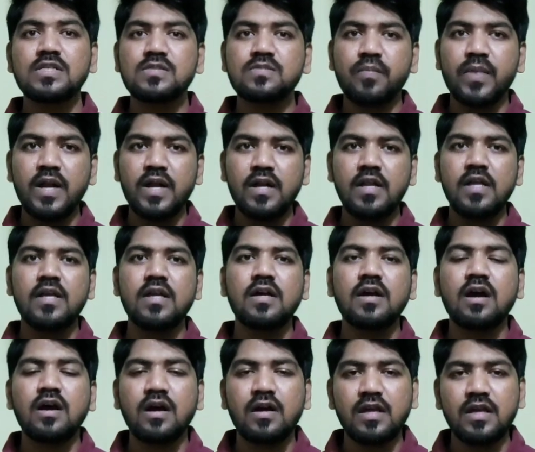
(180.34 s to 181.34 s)

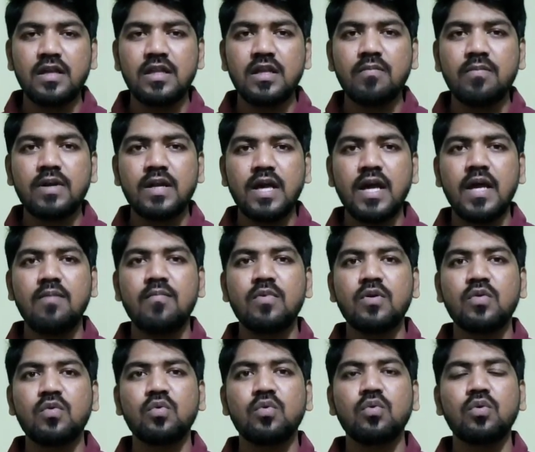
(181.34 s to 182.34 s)
spending enough
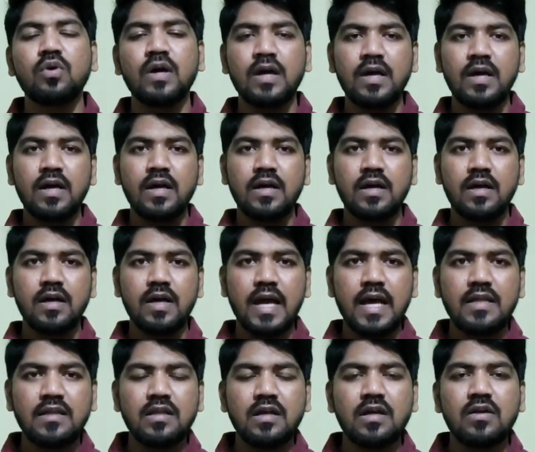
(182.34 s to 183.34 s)
time to
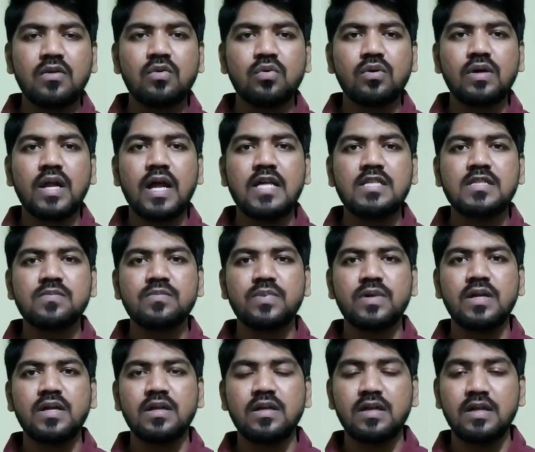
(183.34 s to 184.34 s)
grasp
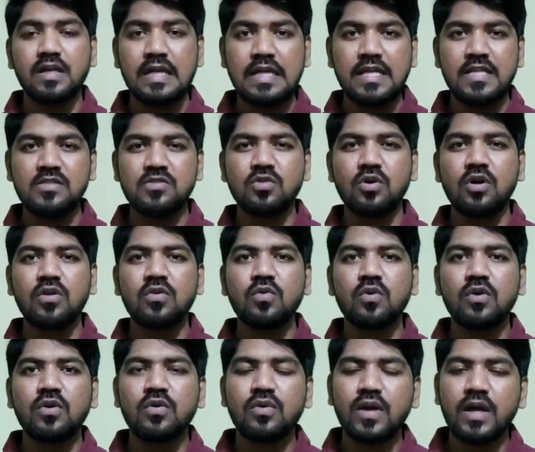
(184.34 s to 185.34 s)
it, it is not
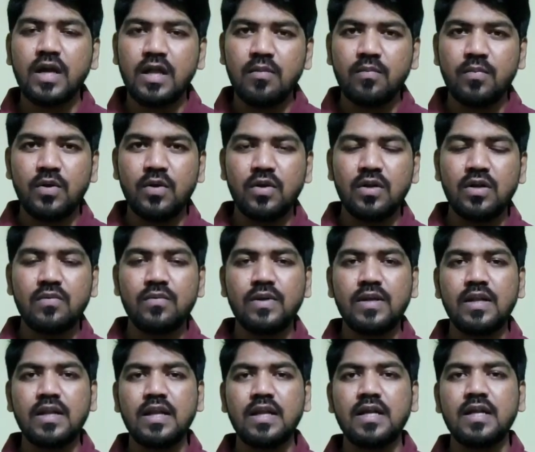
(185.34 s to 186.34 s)
going to help you.
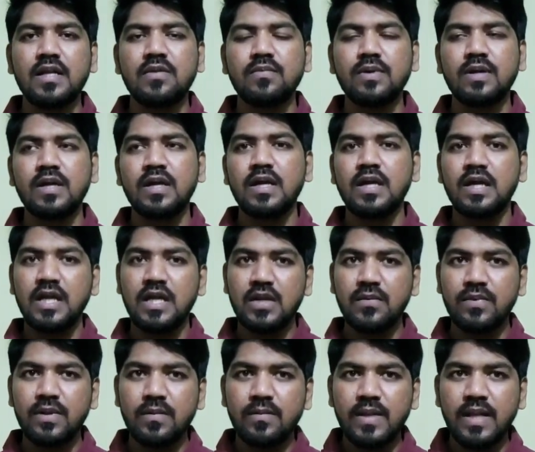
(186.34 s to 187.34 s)
It
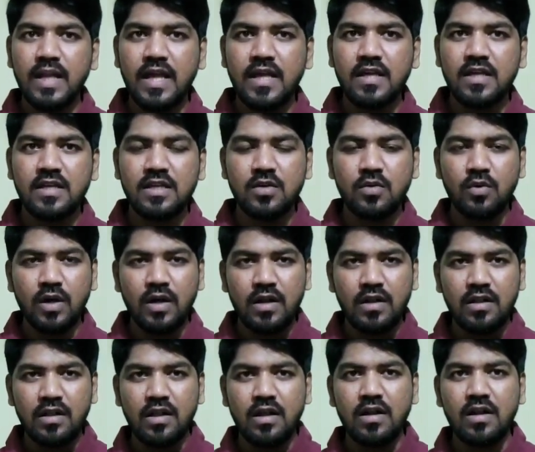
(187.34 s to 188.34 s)
will be like you are
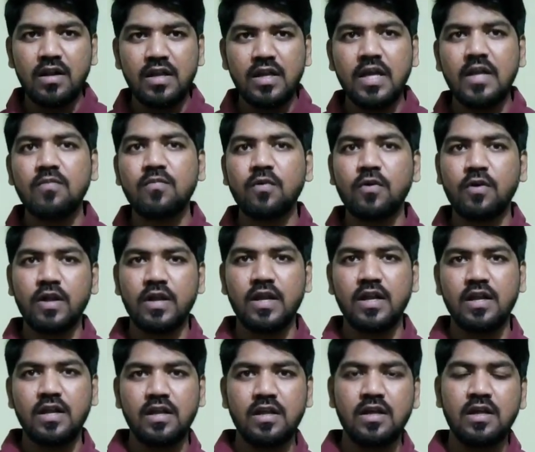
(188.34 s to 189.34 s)
learning and
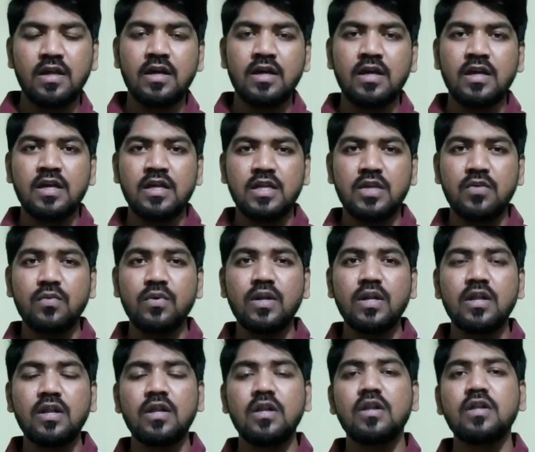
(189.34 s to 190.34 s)
forgetting. You will
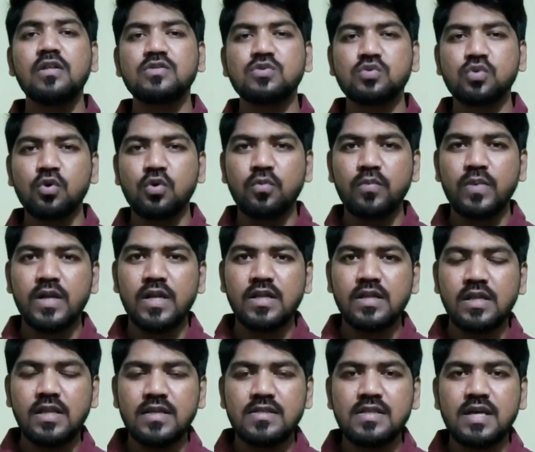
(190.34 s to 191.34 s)
learn so many
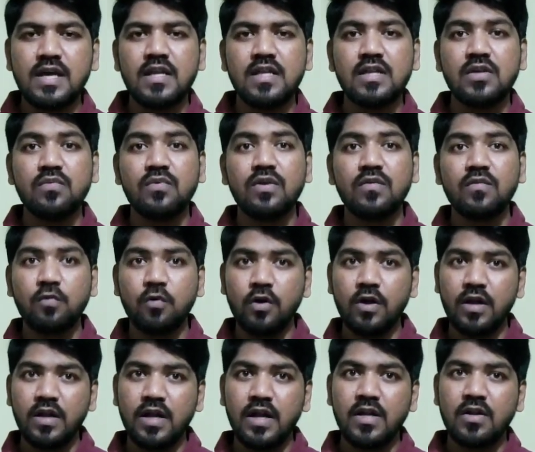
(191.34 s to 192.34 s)
things and you will
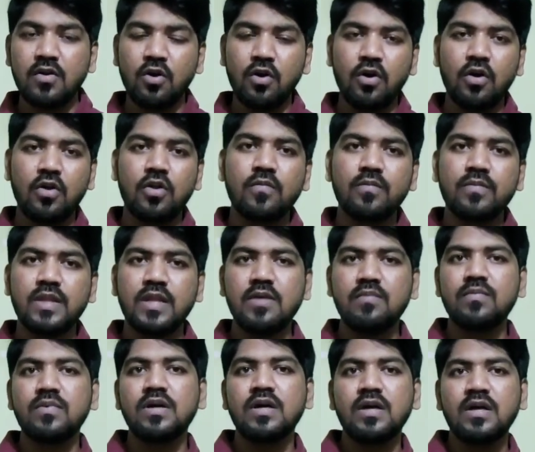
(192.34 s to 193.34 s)
forget all of
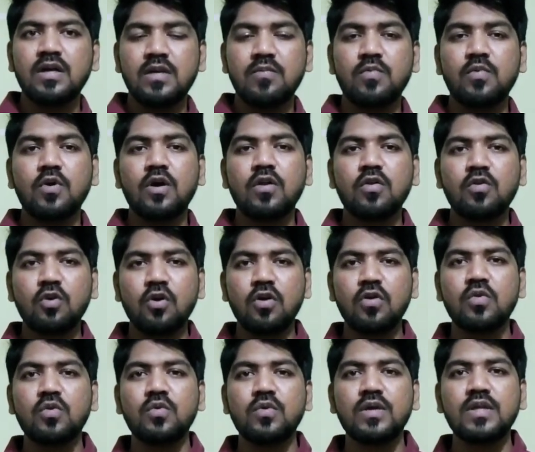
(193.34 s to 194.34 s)
them if you are
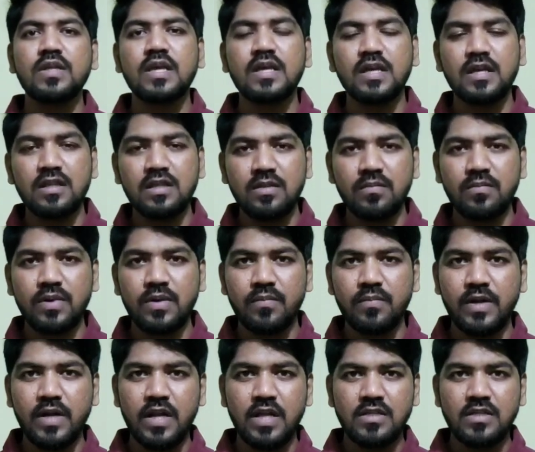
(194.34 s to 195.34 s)
not doing the enough
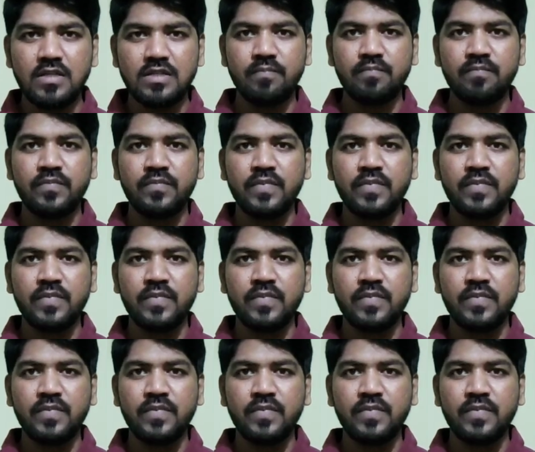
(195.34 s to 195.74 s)
repetition.